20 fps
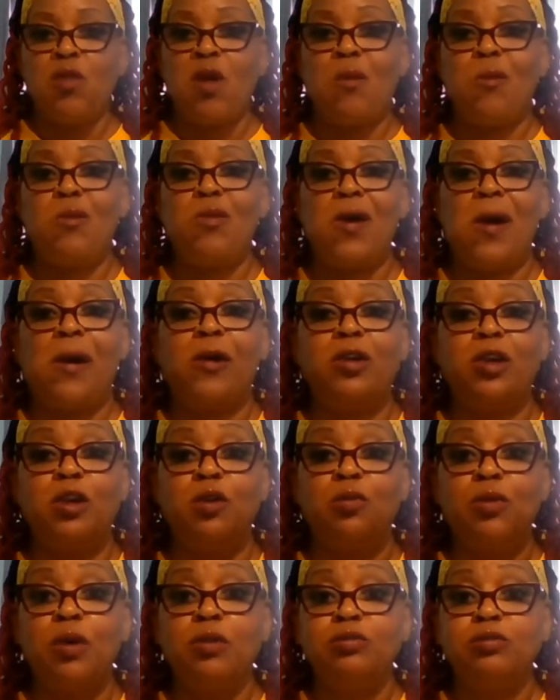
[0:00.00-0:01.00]
Yeah, it
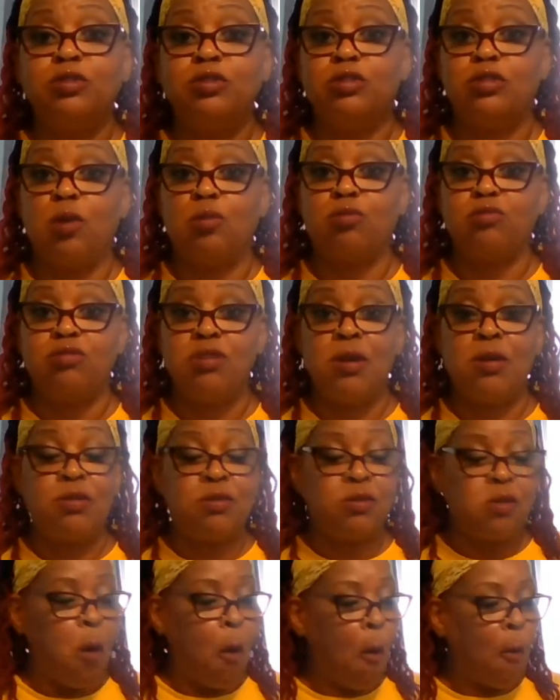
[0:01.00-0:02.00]
roasted so
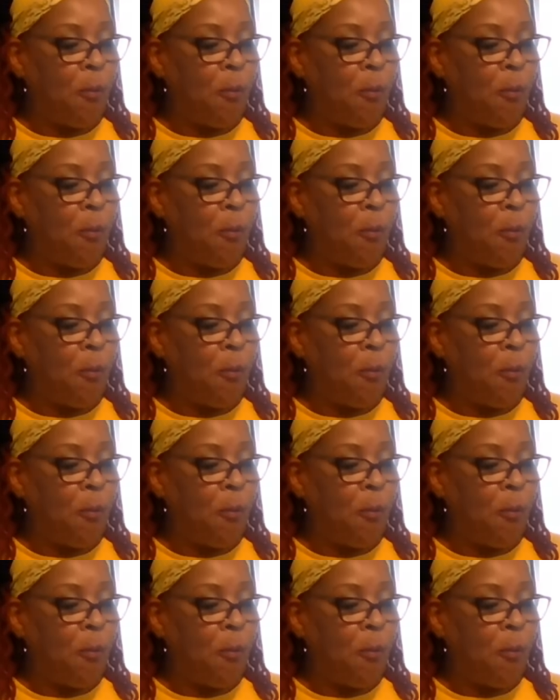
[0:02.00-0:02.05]
tender.